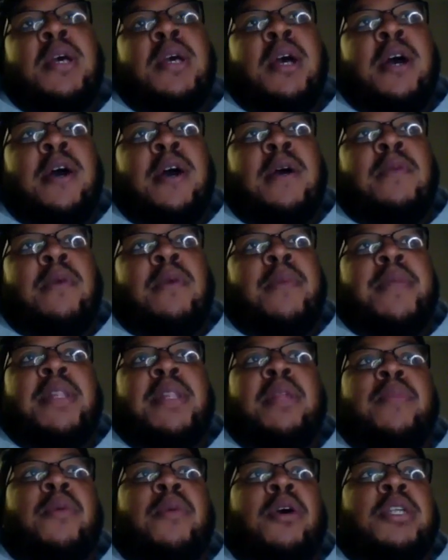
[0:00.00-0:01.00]

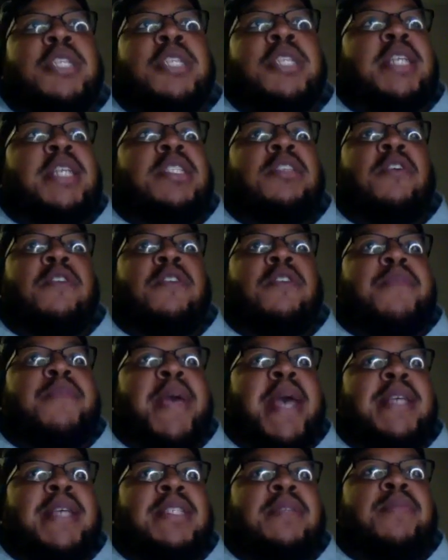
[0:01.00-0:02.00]
Lamar Jackson's already
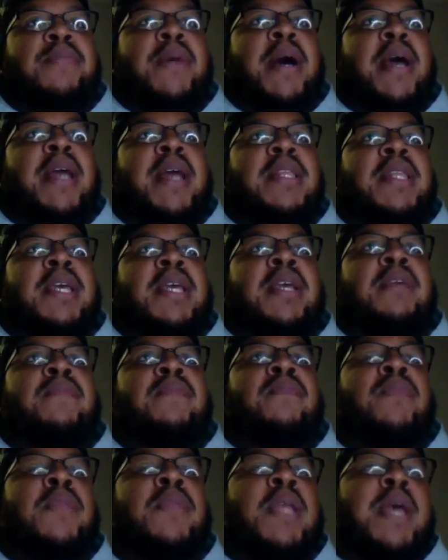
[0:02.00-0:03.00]
passed him by, I think.
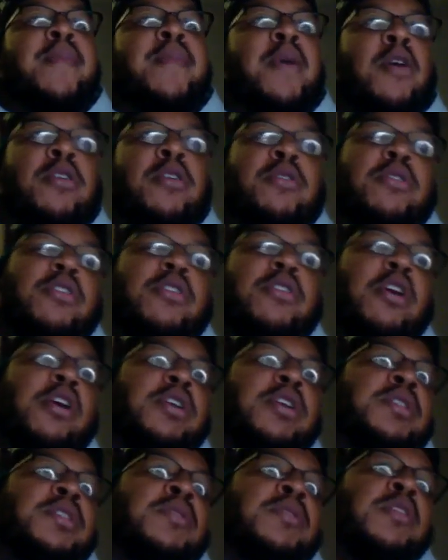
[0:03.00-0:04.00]
And my uncle
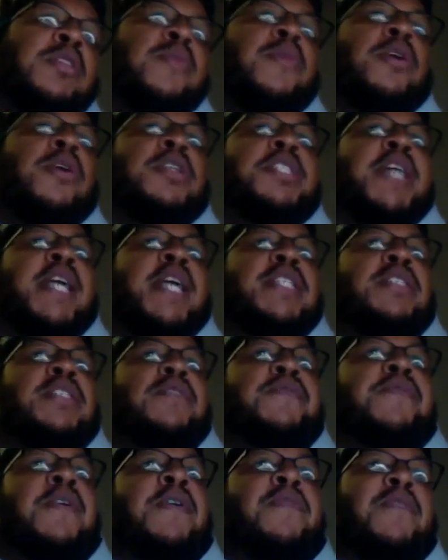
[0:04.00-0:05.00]
calls Lamar Jackson a
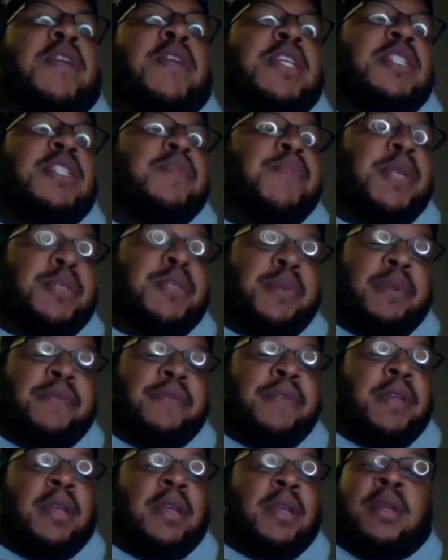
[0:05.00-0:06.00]
front runner. He's a Pittsburgh
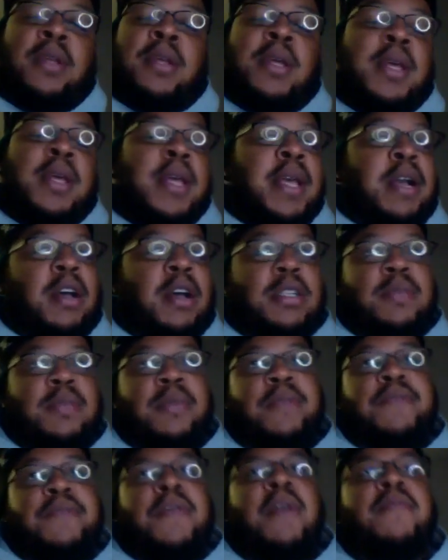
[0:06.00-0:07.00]
fan. Calls him a
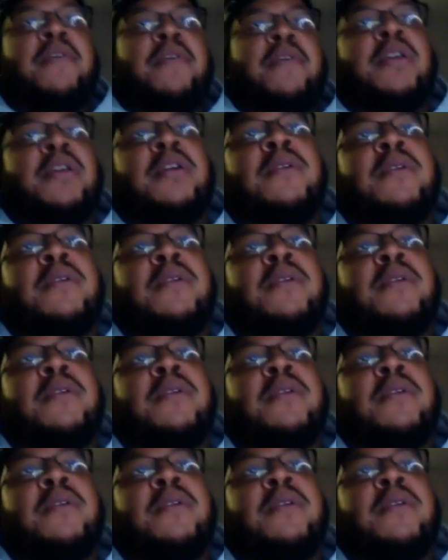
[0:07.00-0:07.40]
front runner.